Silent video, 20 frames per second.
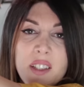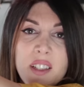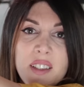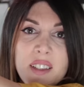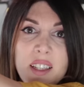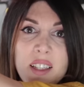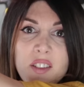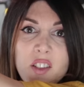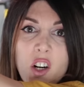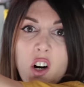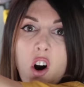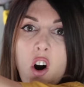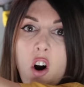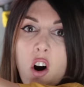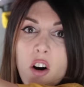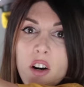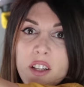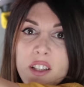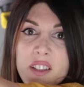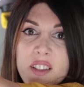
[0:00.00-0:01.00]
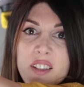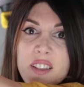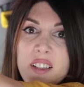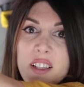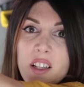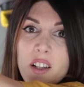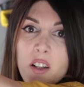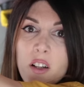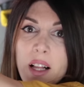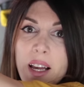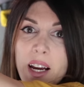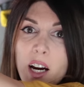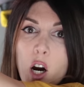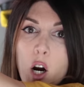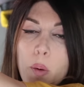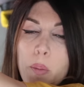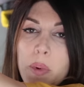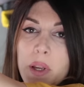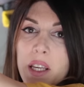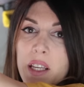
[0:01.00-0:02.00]
these things are hardened steel
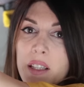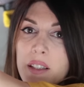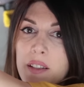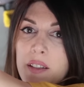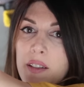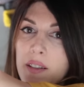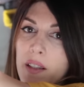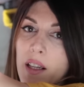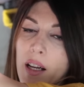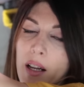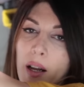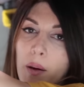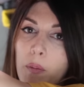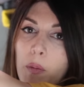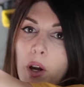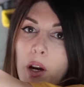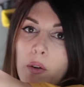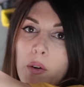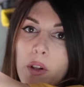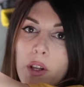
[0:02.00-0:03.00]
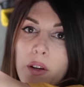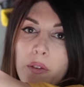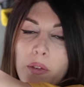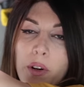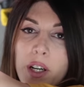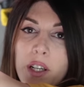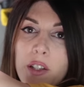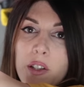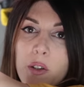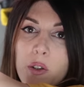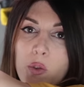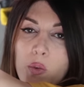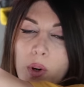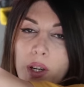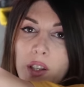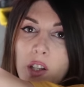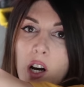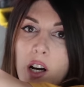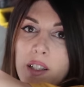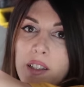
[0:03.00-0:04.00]
ARPs, I'm not really afraid to use
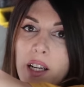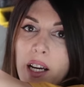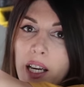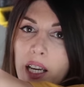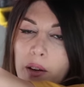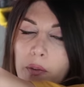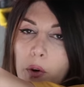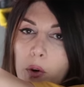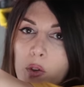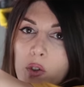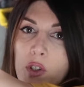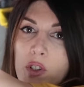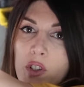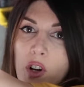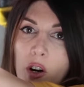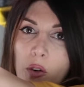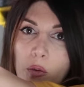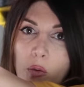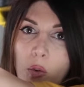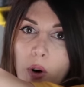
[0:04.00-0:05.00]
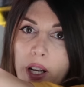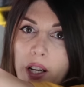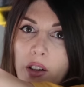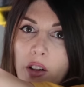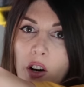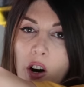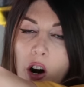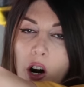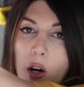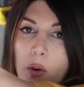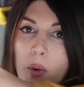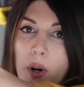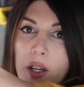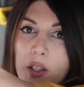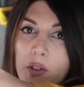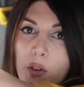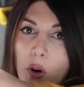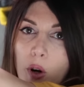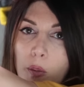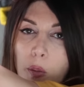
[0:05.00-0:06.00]
red Loctite. If it was just our regular hardware
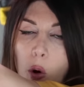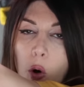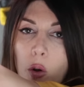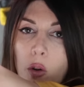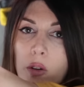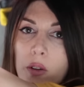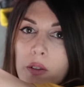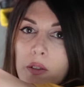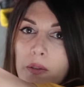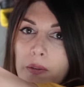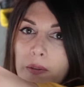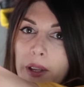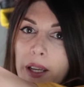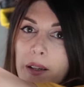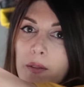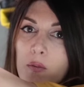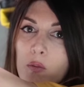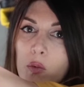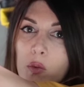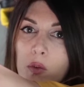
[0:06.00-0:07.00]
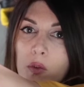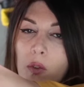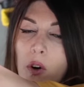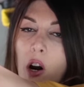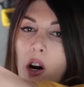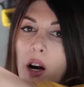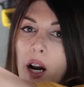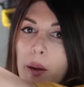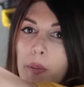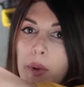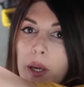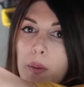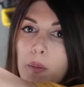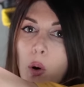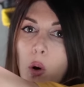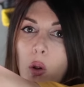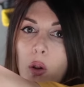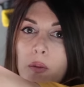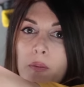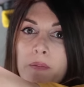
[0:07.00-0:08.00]
store bolt, then RIP bolt.